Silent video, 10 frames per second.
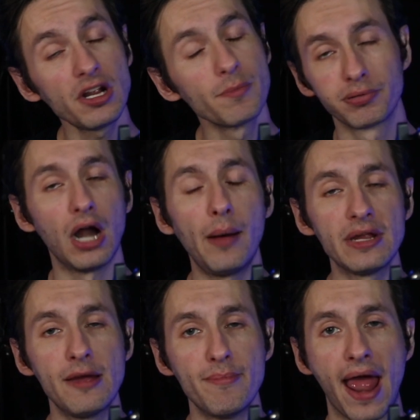can
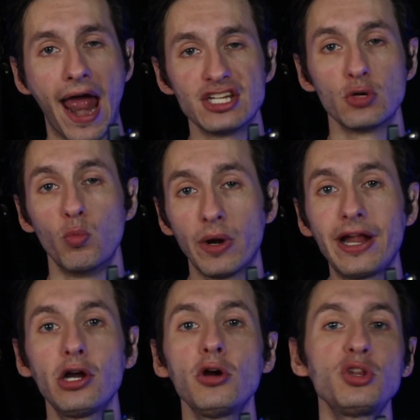probably imagine, when
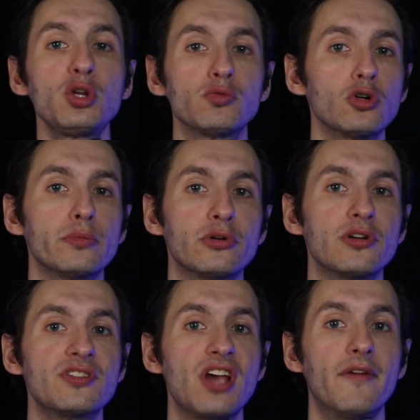I heard the
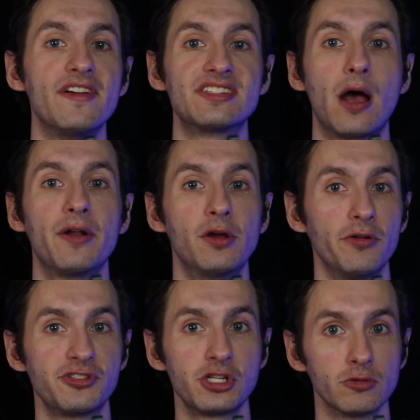rumors of a Silent
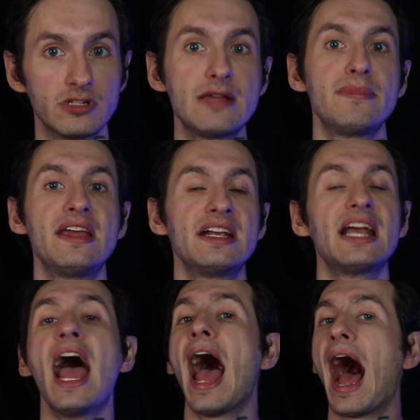Hill 2 remake,
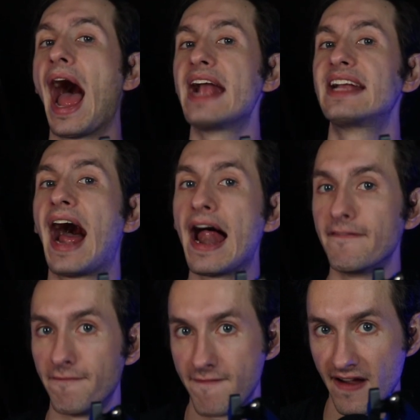I got
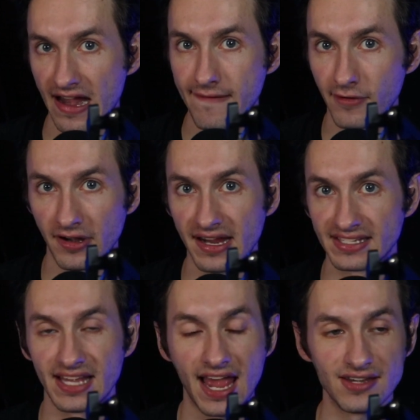very, very
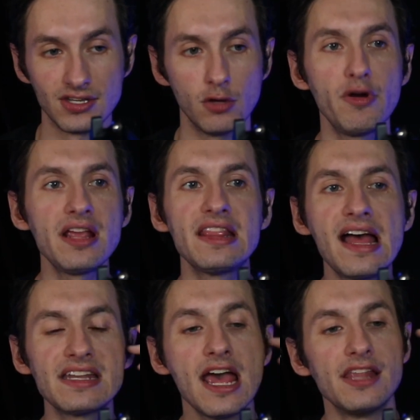excited, knowing
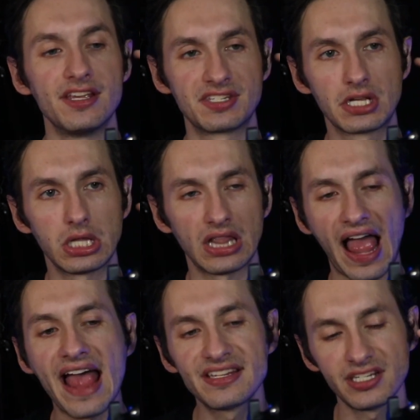that this
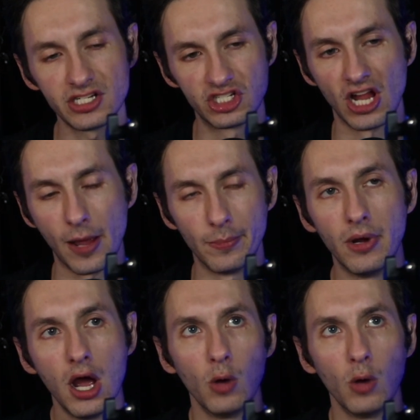classic gem